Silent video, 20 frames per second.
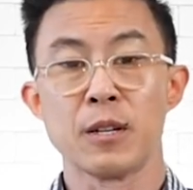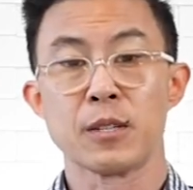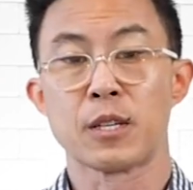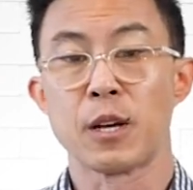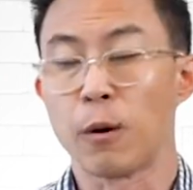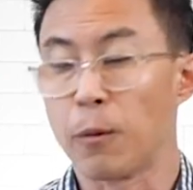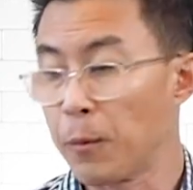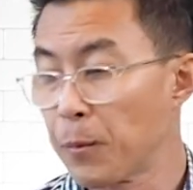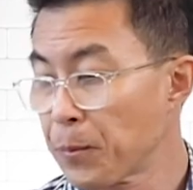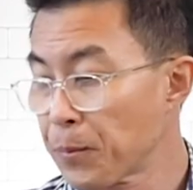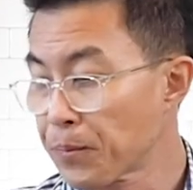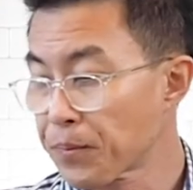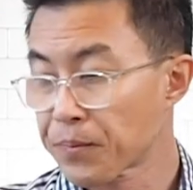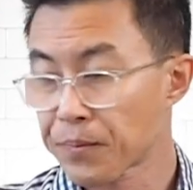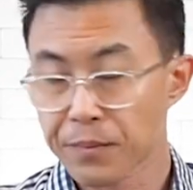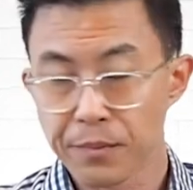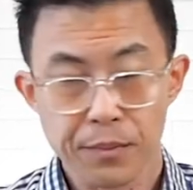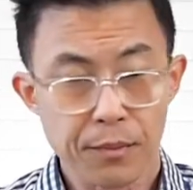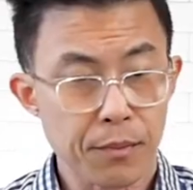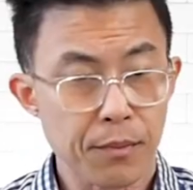So
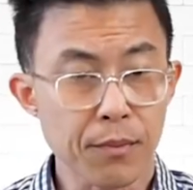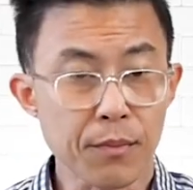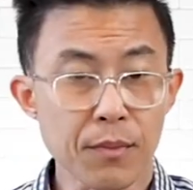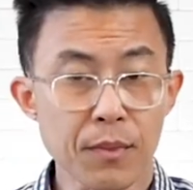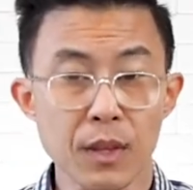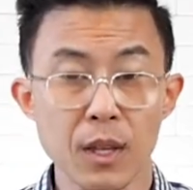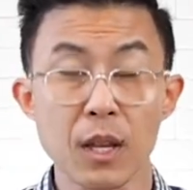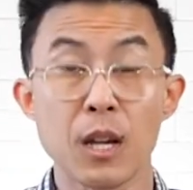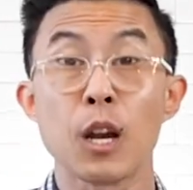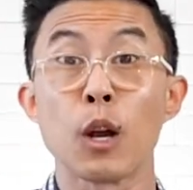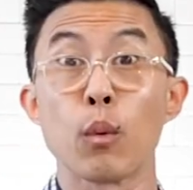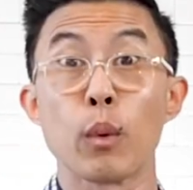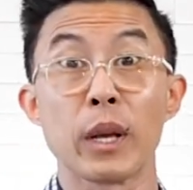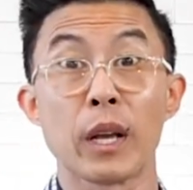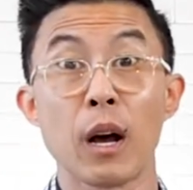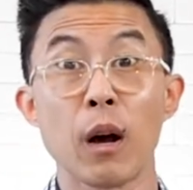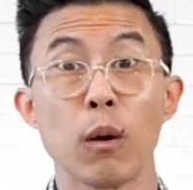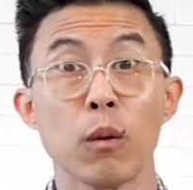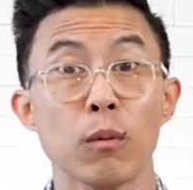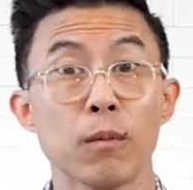here we
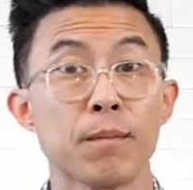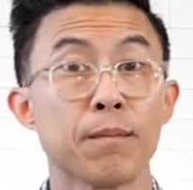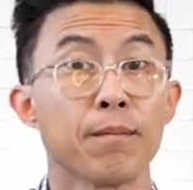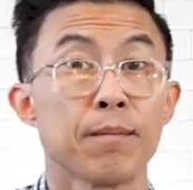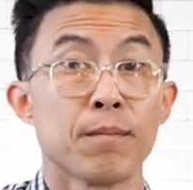go.